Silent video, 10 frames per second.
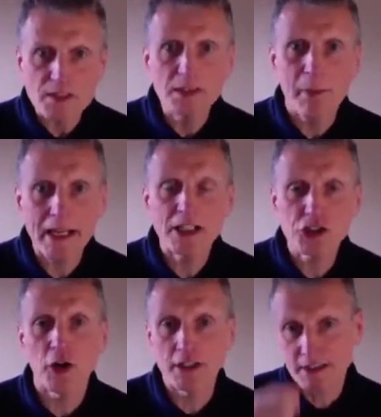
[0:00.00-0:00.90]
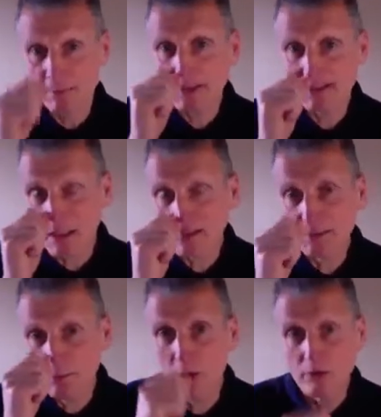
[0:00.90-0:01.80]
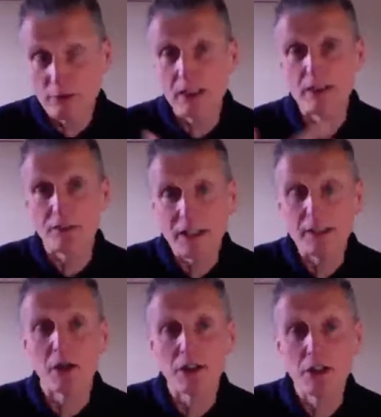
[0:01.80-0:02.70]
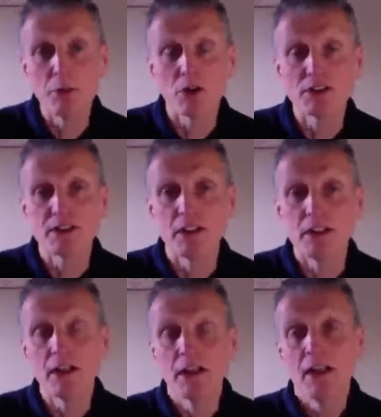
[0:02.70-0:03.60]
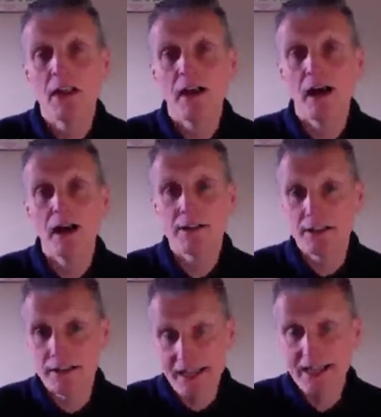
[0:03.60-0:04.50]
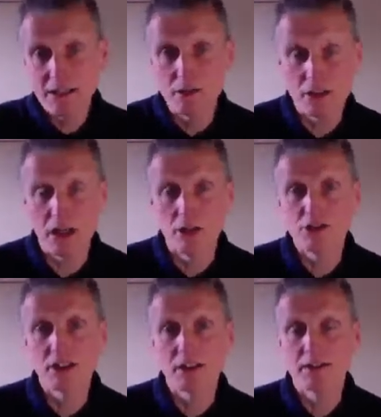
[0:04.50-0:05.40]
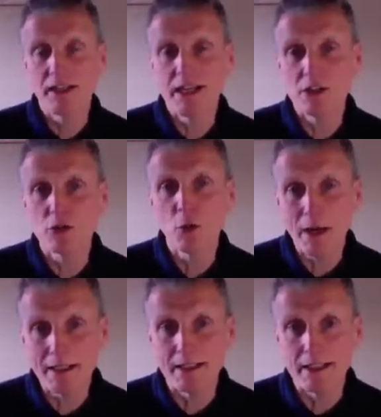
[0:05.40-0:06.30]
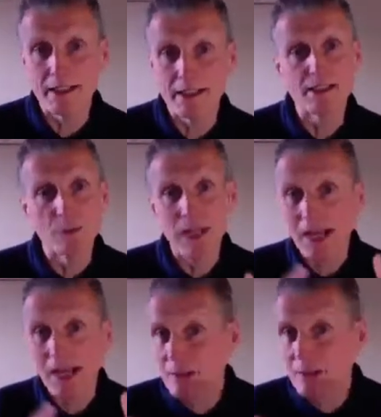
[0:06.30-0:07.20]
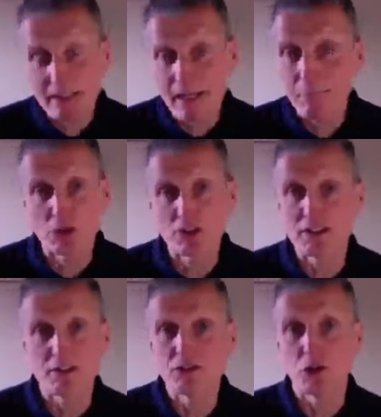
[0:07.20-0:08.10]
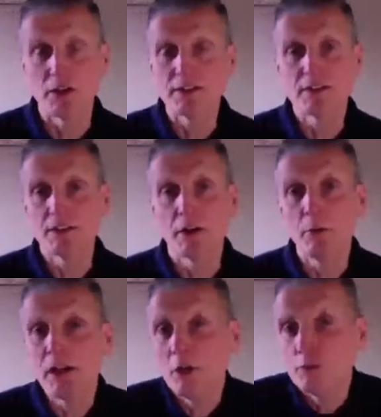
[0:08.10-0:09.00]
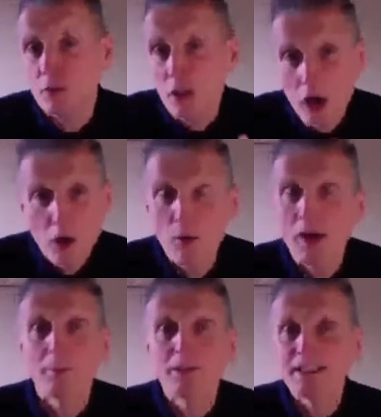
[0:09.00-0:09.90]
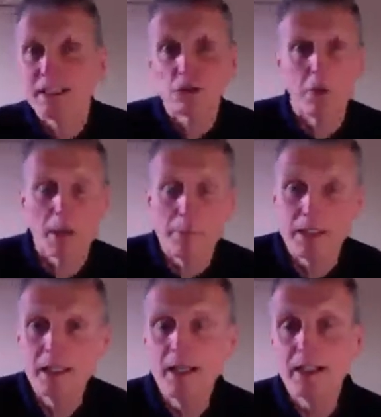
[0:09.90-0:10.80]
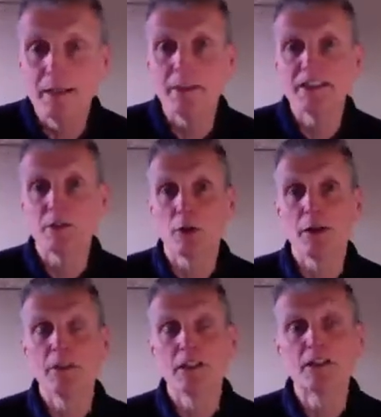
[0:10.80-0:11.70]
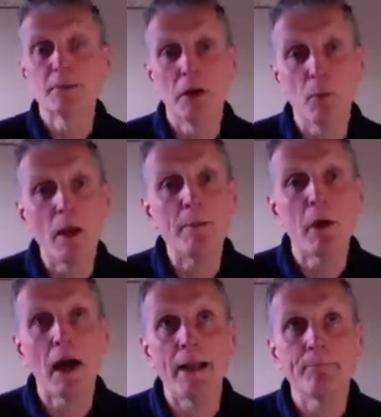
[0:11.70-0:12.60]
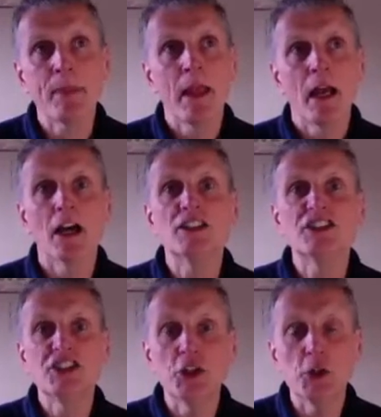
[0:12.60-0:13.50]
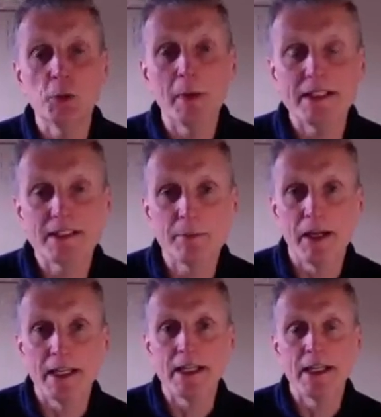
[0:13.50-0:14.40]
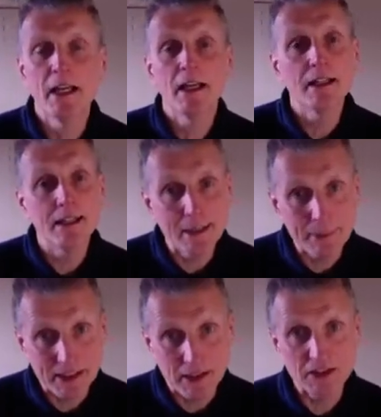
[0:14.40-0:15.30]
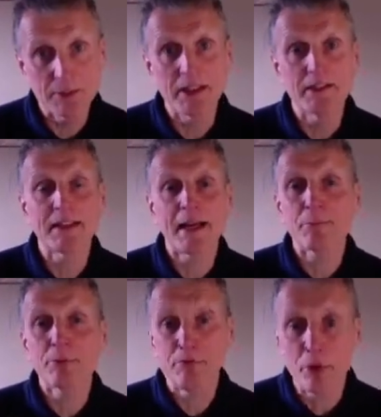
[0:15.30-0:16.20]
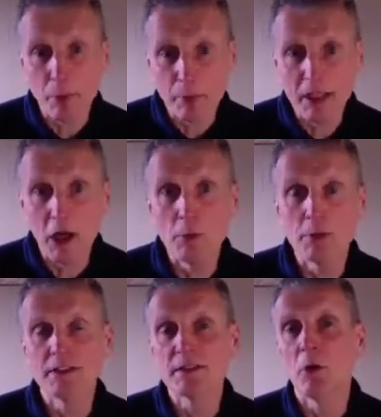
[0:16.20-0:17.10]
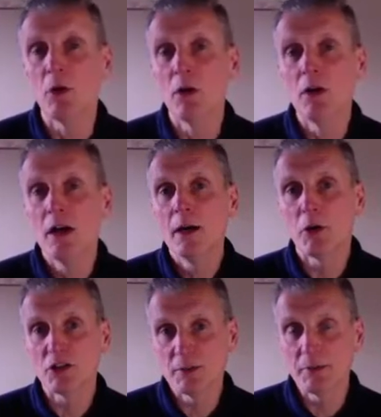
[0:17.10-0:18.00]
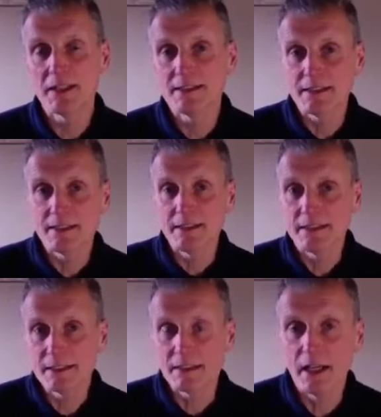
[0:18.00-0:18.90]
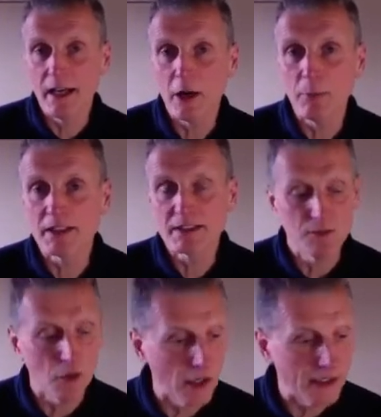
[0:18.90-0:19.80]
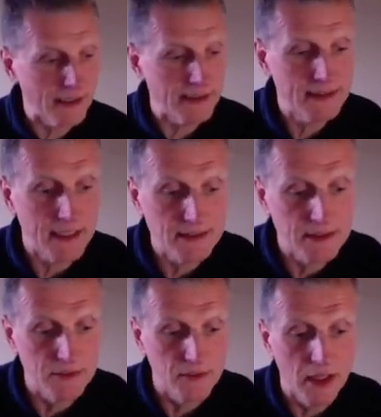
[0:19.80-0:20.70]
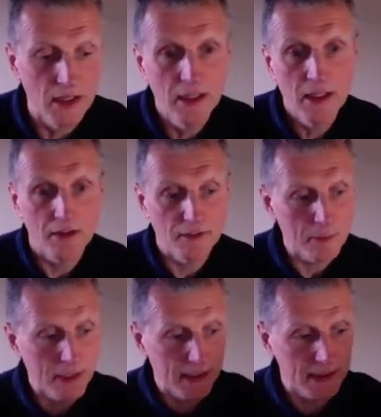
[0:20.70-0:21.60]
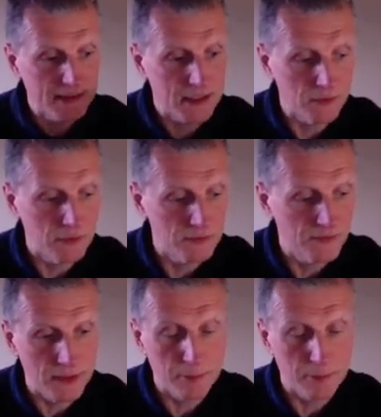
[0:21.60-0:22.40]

make a choice. And my starting point really for anyone who wants to get good at coaching and get good quickly is we have to make that positive choice. You know, we don't know whether potential might be limited or limitless, but we might assume it to be limitless because that probably opens more possibilities and it's going to help us avoid any sense of there being a self-fulfilling